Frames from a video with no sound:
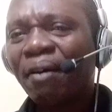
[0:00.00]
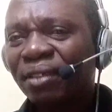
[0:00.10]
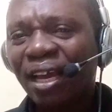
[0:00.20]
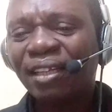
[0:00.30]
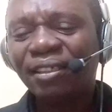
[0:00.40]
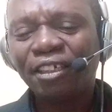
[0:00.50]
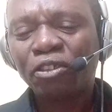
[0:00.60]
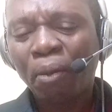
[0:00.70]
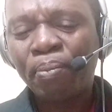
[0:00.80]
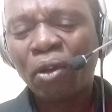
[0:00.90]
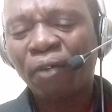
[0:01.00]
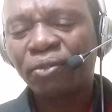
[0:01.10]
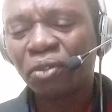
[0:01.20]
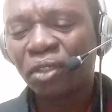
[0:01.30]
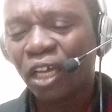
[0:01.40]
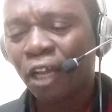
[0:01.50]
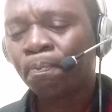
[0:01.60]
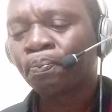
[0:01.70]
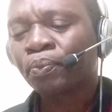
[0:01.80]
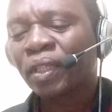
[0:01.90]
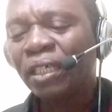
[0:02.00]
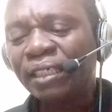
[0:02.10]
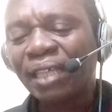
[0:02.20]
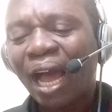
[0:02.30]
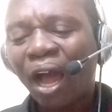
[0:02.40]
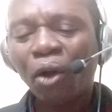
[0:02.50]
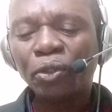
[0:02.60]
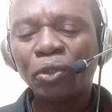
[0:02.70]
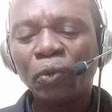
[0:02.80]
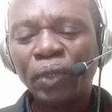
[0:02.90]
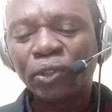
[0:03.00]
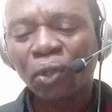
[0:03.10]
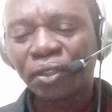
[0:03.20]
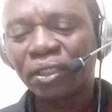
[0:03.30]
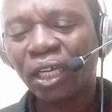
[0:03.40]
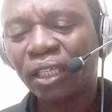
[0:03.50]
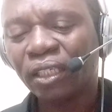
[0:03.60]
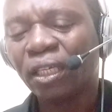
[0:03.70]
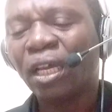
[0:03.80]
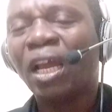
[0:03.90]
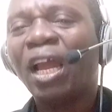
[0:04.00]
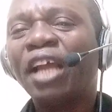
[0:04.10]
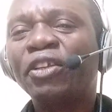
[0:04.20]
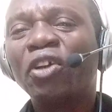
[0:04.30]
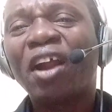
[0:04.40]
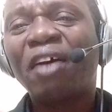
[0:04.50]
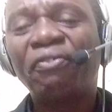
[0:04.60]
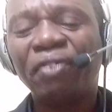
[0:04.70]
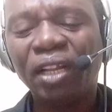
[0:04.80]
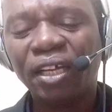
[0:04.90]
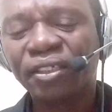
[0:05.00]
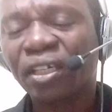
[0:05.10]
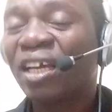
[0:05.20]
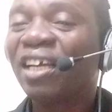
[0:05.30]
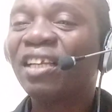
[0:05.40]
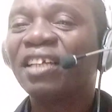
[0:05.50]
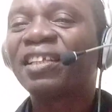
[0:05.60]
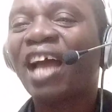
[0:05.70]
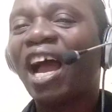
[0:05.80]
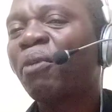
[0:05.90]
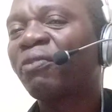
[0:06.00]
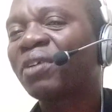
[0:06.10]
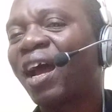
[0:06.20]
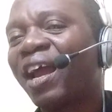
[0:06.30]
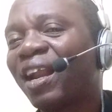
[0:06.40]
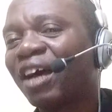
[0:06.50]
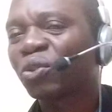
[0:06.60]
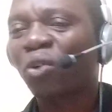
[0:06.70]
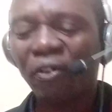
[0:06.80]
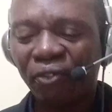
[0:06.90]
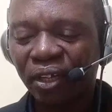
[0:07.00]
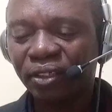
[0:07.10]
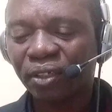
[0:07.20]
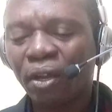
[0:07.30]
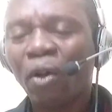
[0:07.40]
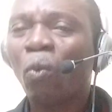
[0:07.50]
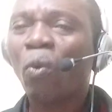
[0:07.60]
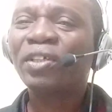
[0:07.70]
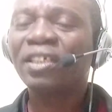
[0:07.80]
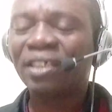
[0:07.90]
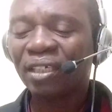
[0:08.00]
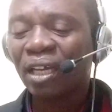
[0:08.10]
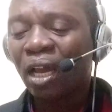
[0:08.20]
said the topic of today is, how do we sustain endurance feelings in the time of trial and sufferings? What is